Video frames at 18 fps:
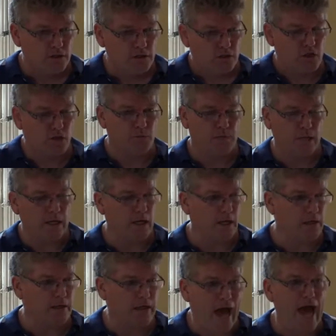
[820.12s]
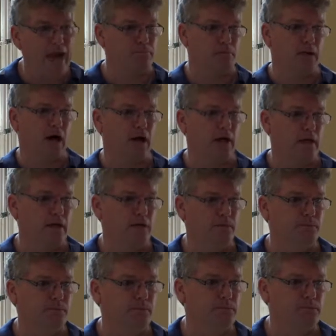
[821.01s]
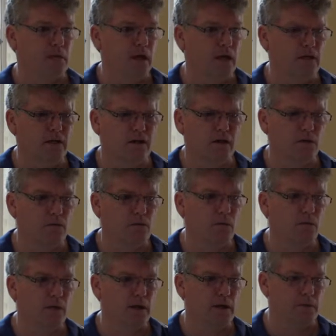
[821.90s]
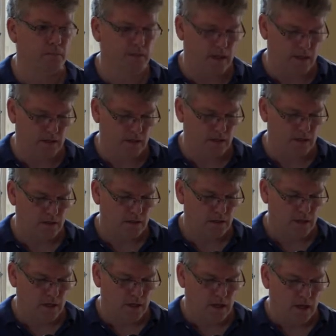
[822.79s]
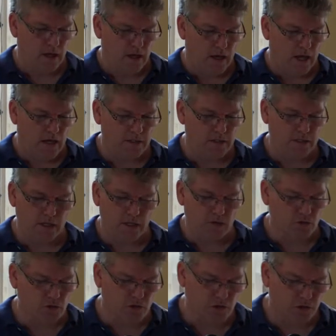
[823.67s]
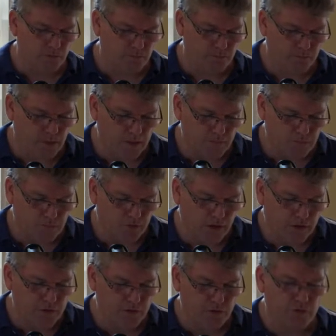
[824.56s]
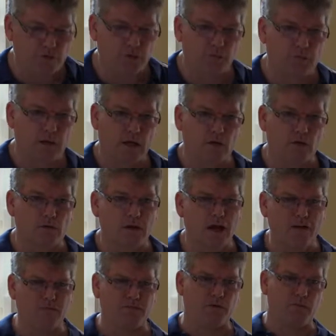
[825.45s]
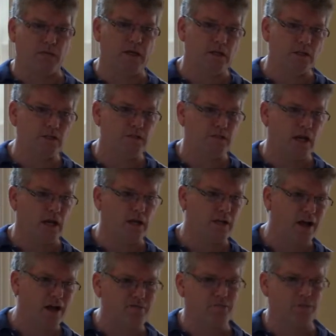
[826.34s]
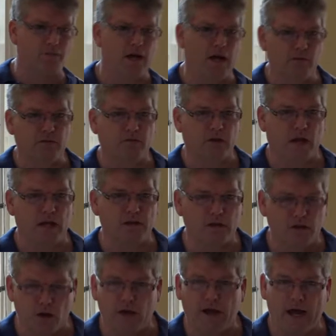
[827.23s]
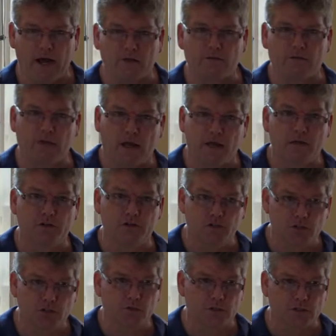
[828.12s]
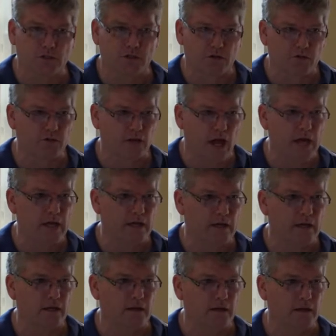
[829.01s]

to be that body. And you go, well, wait a minute. A single shouldn't be pressured to mingle, not from inside, not from outside. You know, outside in Jewish society,